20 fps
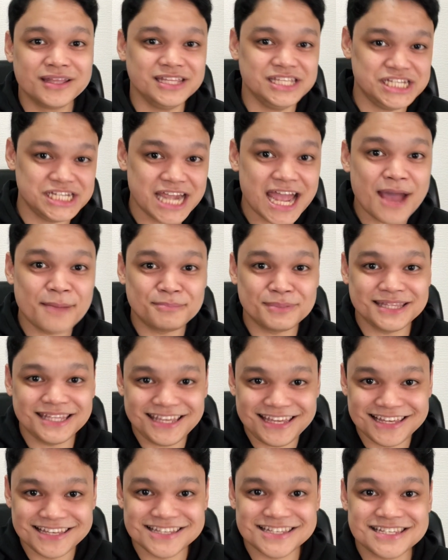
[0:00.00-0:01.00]

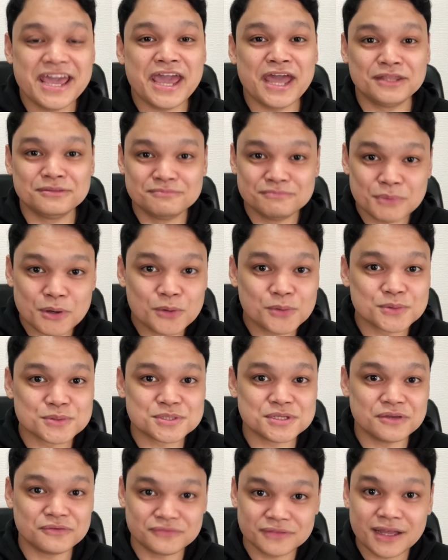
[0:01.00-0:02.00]
Japanese. And
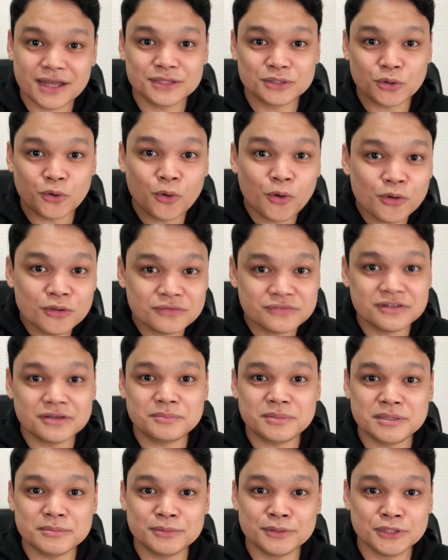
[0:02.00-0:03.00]
most, if not all of the
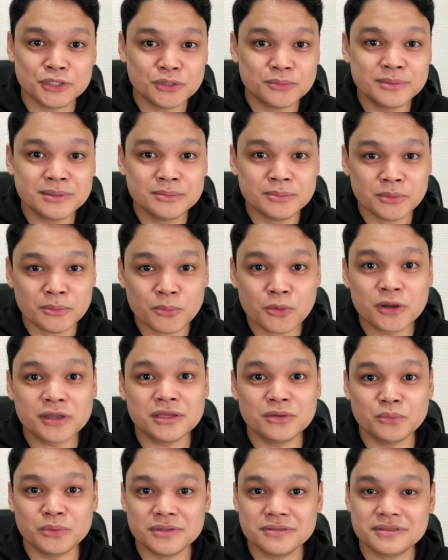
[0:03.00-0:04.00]
people you will be
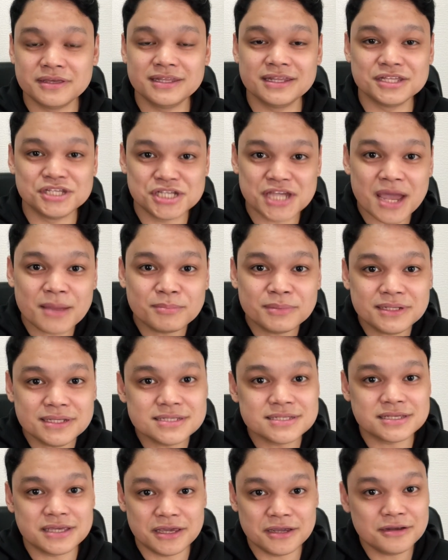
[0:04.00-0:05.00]
working with in a
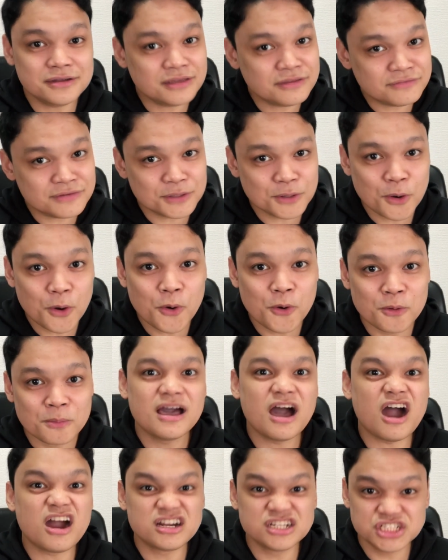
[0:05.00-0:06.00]
Japanese caregiving home
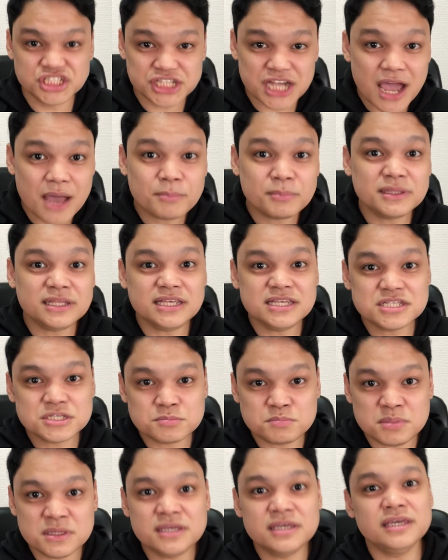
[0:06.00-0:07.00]
are
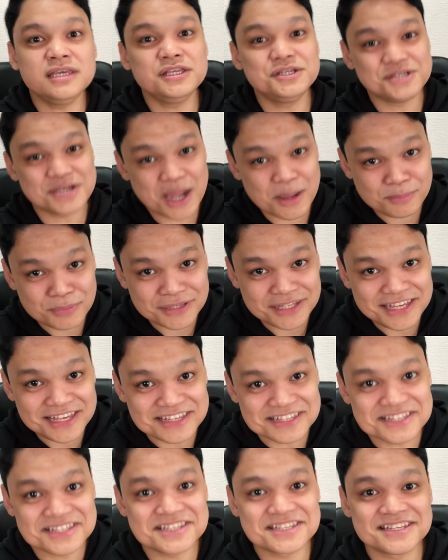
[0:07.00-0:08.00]
Japanese-speaking
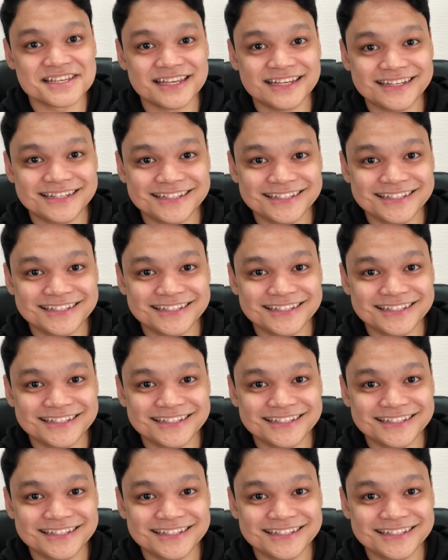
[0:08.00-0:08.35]
Japanese.